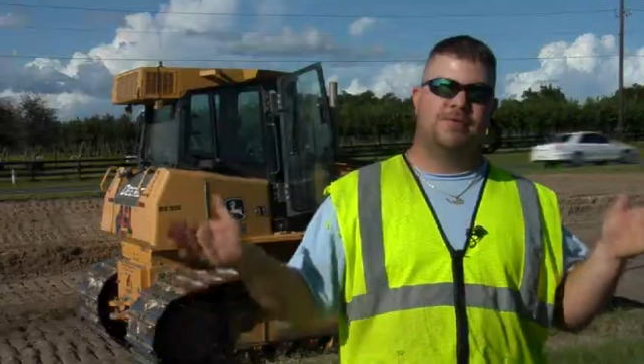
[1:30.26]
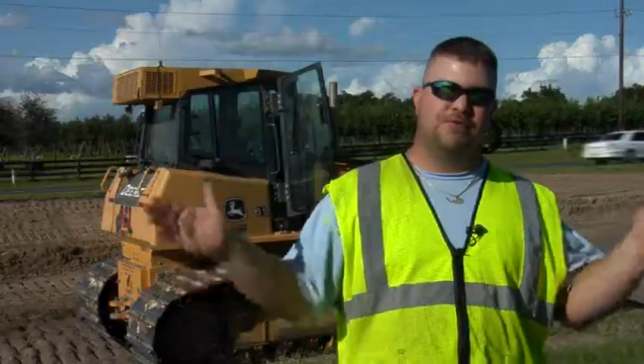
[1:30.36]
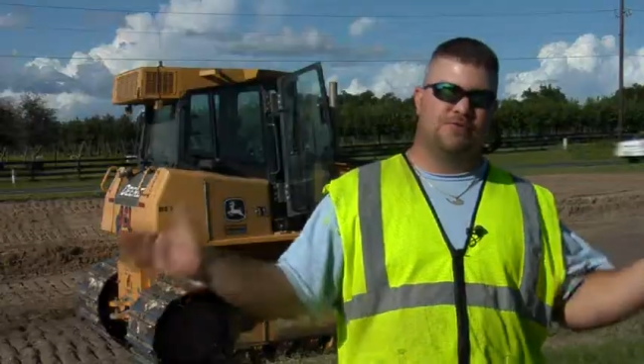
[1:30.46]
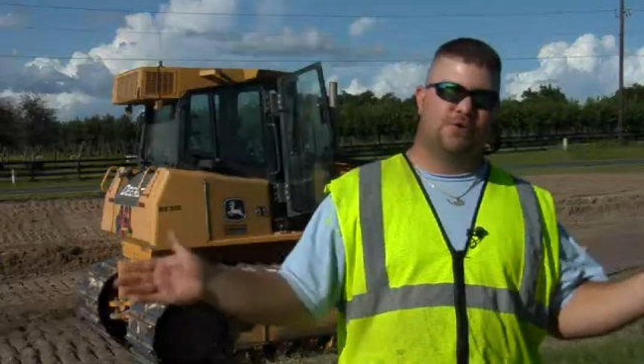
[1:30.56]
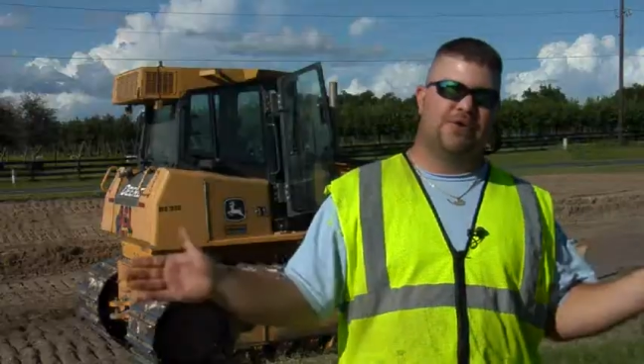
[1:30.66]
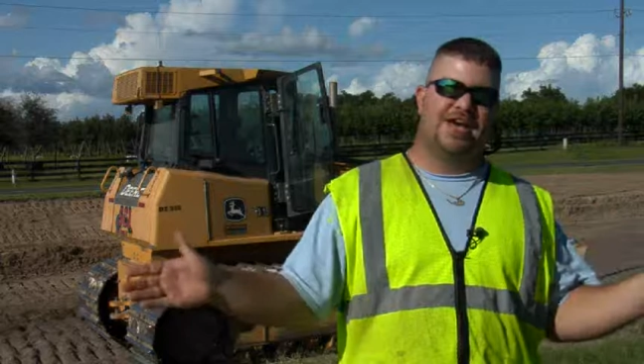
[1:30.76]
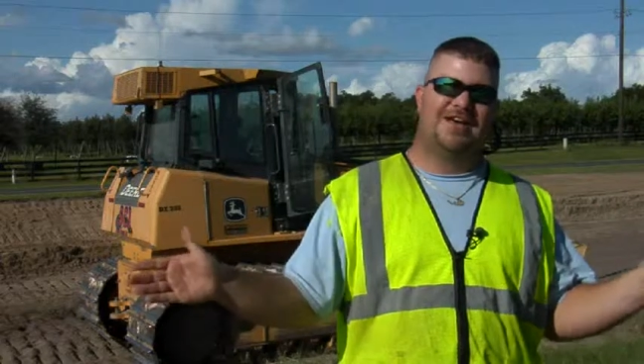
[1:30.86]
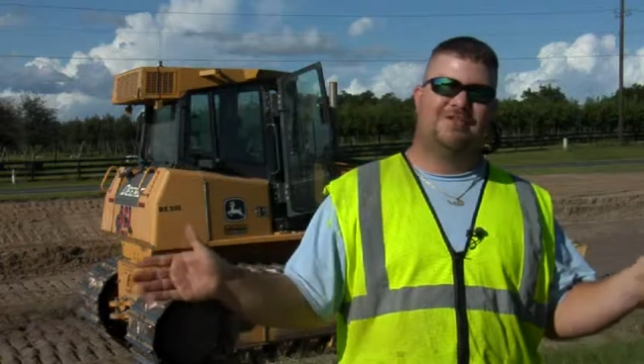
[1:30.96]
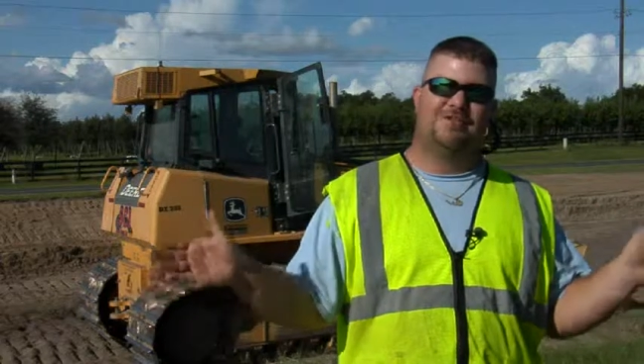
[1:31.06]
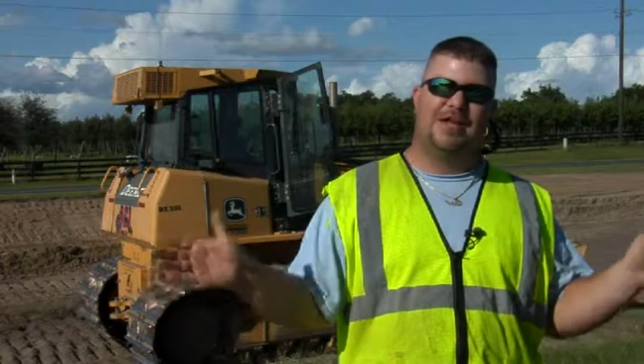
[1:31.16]
Before you
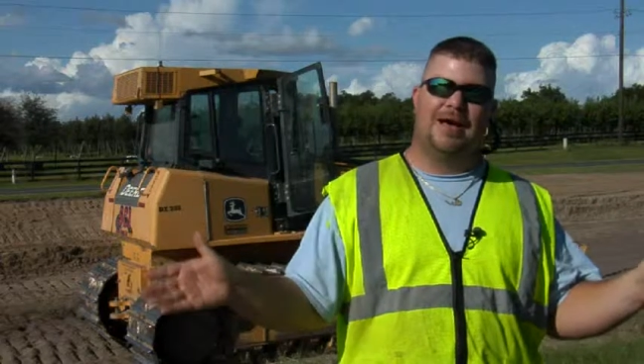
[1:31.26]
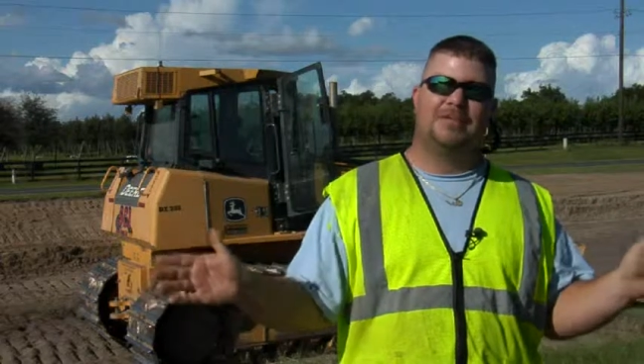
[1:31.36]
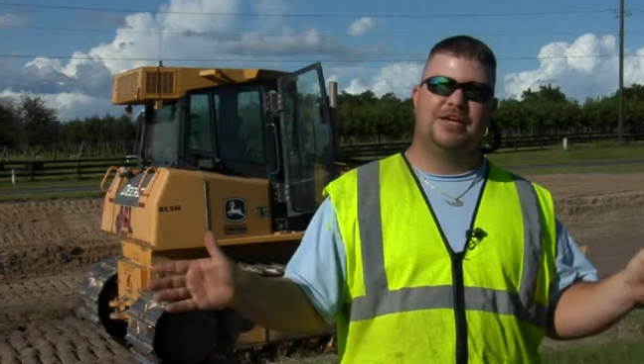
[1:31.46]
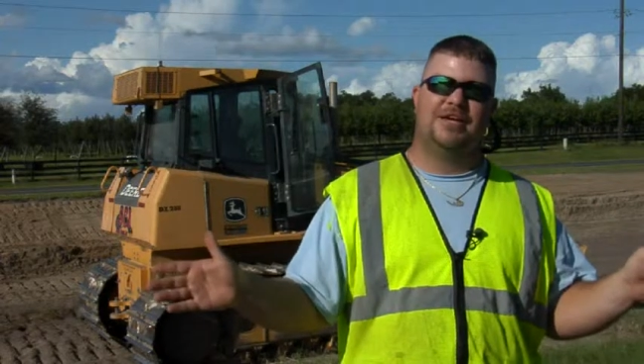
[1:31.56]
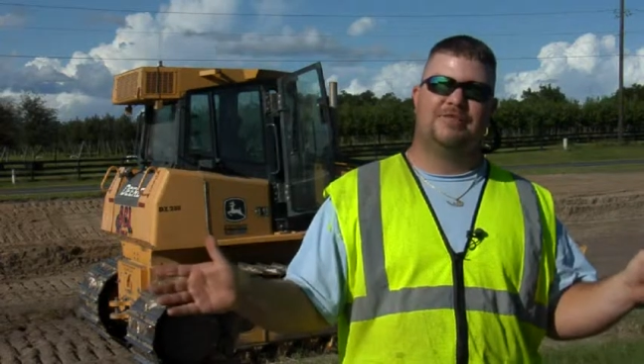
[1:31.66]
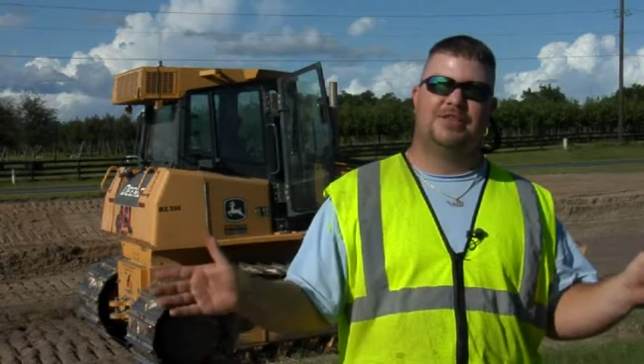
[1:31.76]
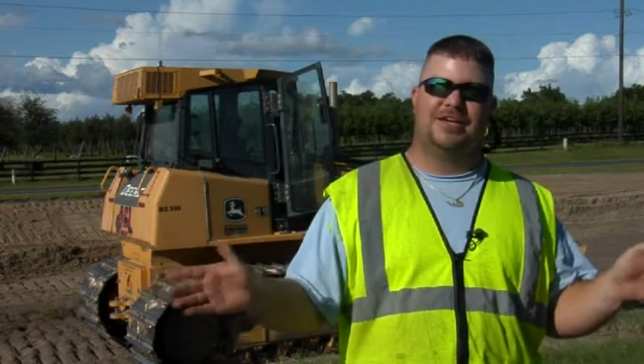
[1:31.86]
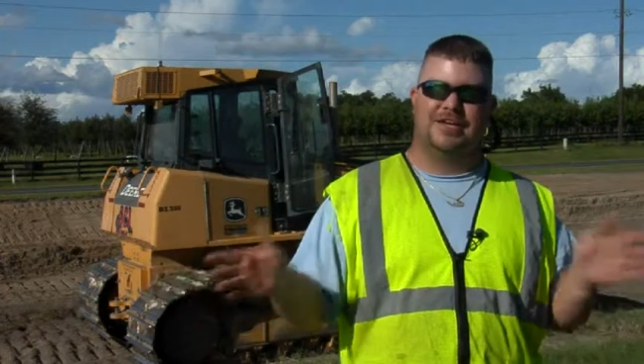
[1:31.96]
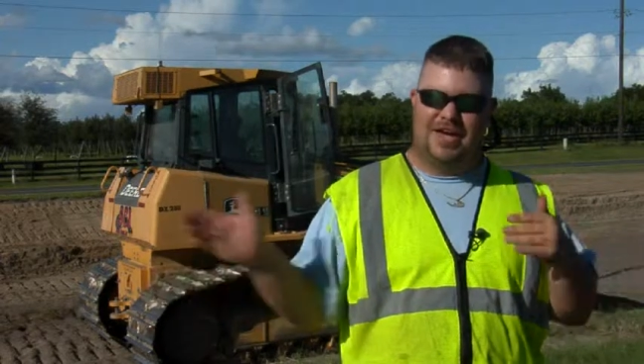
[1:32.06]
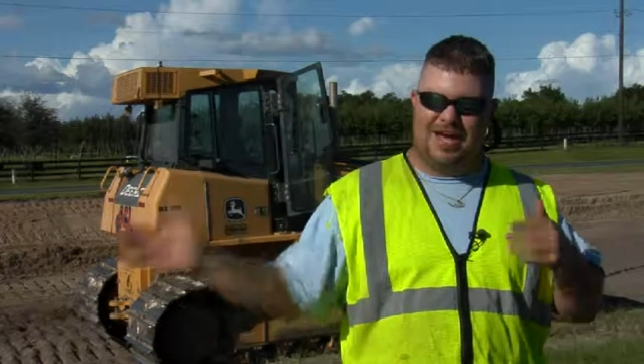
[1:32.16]
had to flat blade
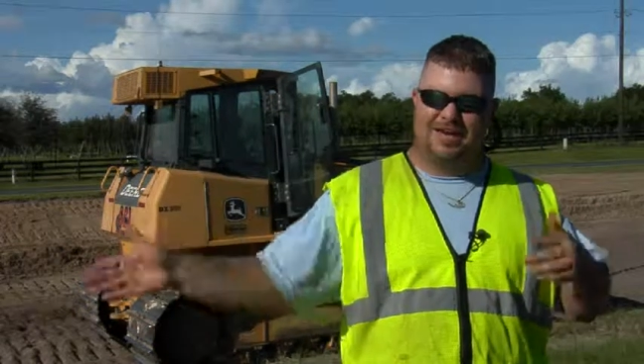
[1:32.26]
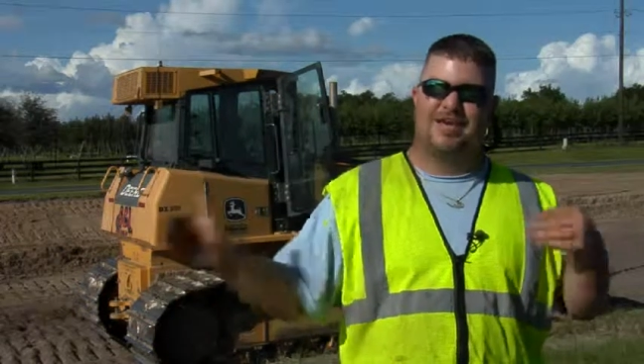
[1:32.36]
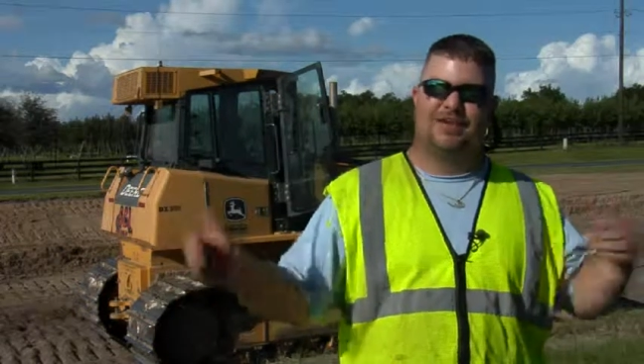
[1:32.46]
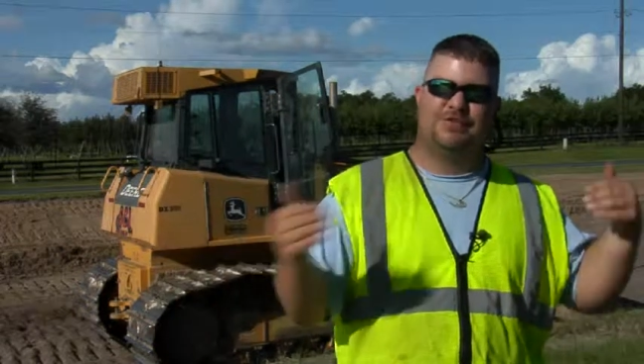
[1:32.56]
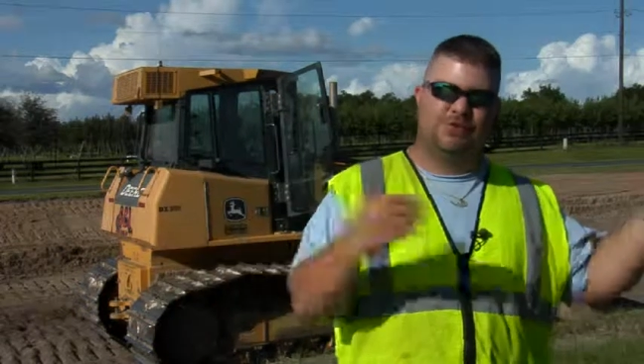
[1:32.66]
everything and you had to hit it